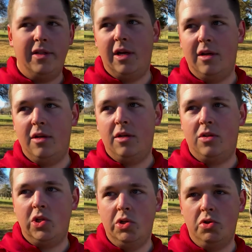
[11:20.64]
I tend
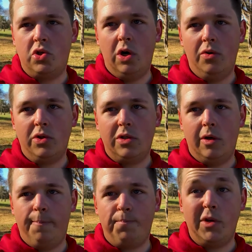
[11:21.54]
to lose strokes.
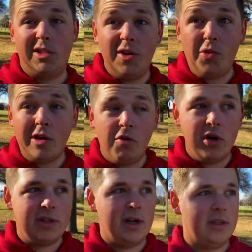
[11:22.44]
So let's see if we can
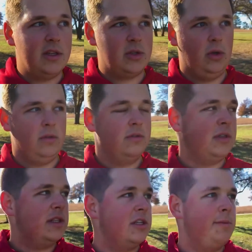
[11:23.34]
avoid that on this hole.
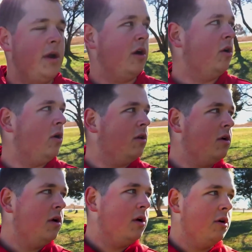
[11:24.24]
That's going to be our goal.
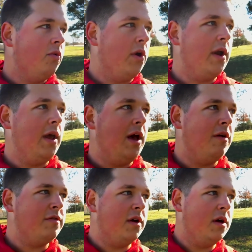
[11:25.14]
We're going to
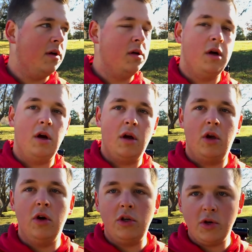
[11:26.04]
have
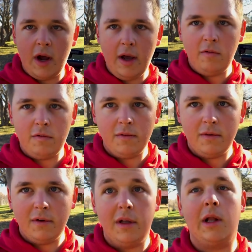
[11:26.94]
a good
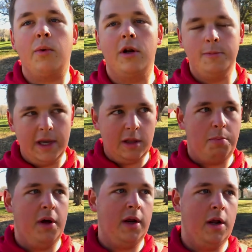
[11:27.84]
drive, and then we're going to make
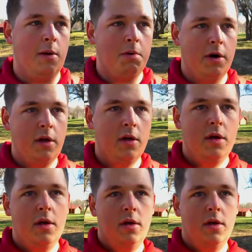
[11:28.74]
the putt and get our birdie.